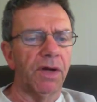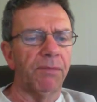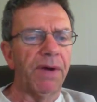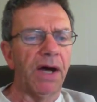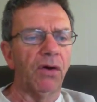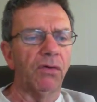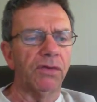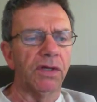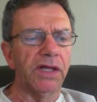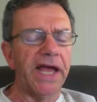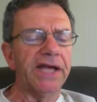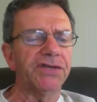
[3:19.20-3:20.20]
about,
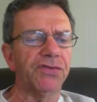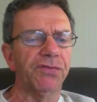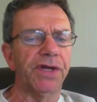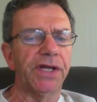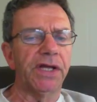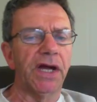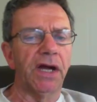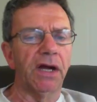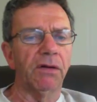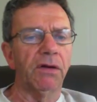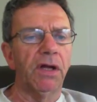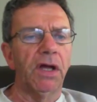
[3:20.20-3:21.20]
the last 3
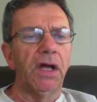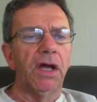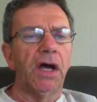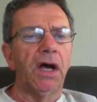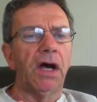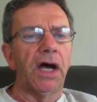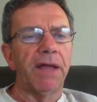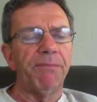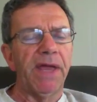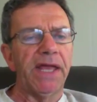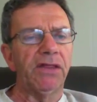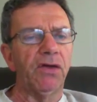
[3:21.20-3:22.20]
are I
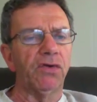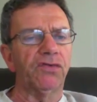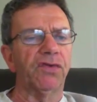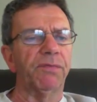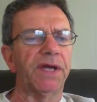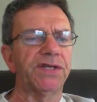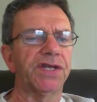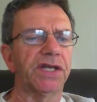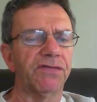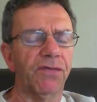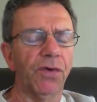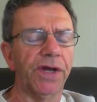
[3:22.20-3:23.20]
made those for my
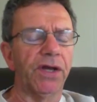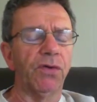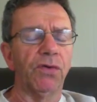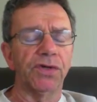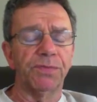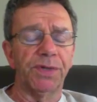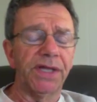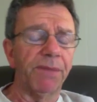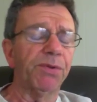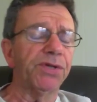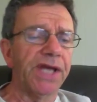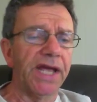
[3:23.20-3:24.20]
640 course, but
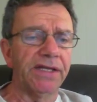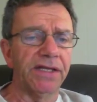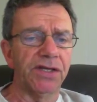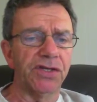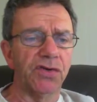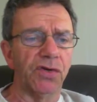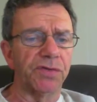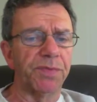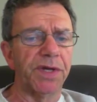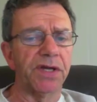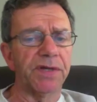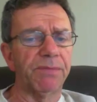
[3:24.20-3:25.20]
they pertain to this course
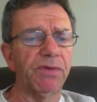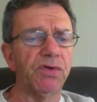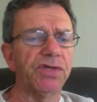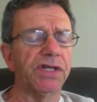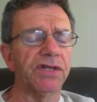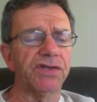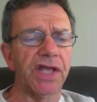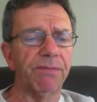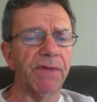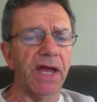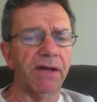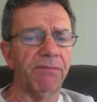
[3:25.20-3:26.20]
because I'm using the
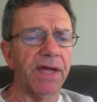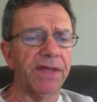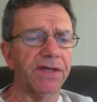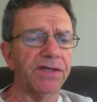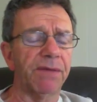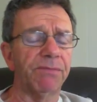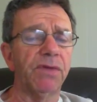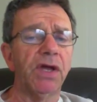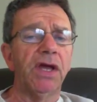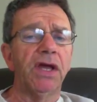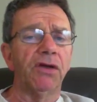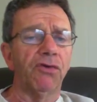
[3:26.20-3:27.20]
same kind of methods. I'm
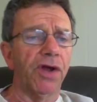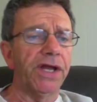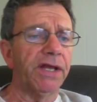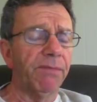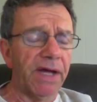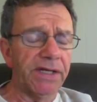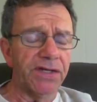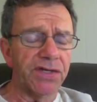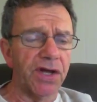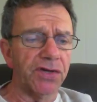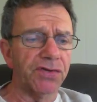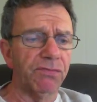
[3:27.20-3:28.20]
grading my
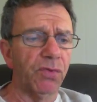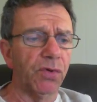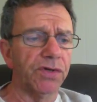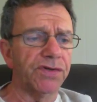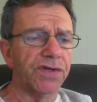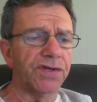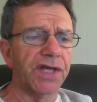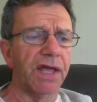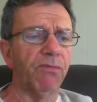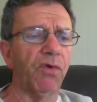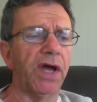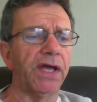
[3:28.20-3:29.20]
discussion boards the
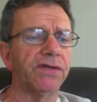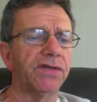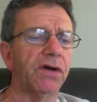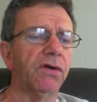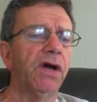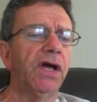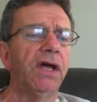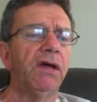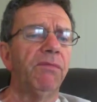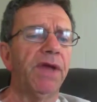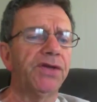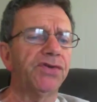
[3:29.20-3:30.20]
same way. So
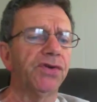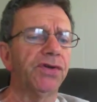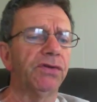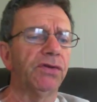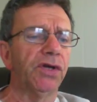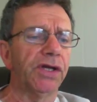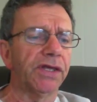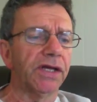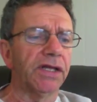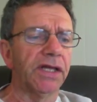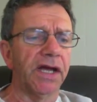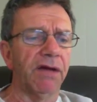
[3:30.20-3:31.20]
make sure you look at
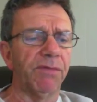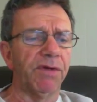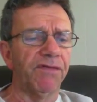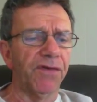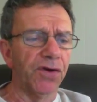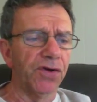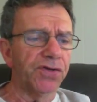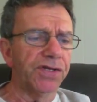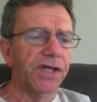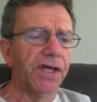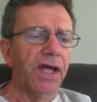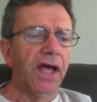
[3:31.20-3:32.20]
the click on me
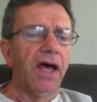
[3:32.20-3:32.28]
first.